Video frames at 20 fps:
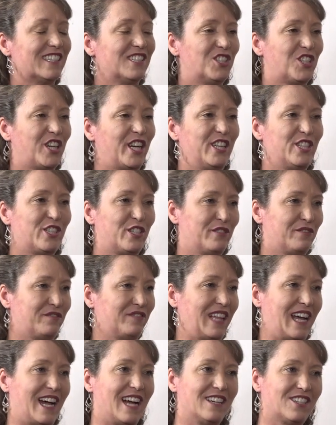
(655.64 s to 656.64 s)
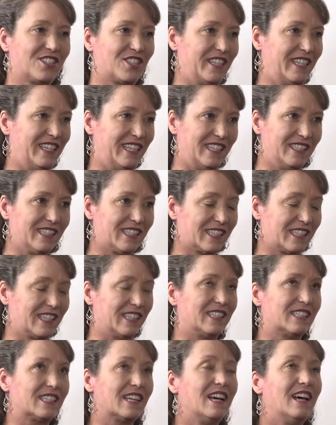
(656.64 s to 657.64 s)
can change in a flash, in an
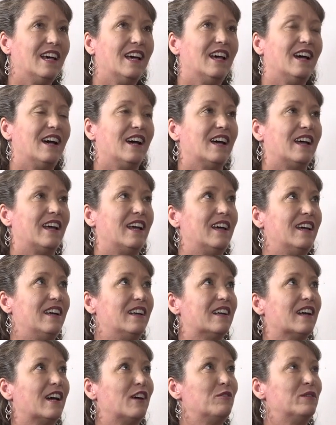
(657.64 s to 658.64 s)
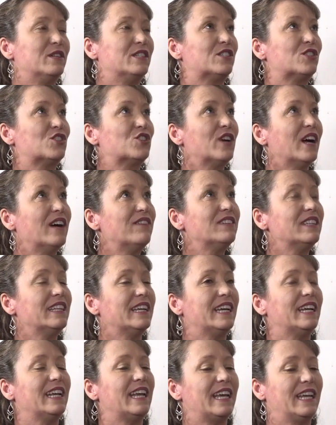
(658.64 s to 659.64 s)
instant. And I was
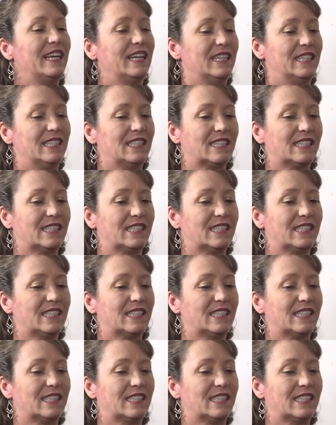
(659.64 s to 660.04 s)
traveling, and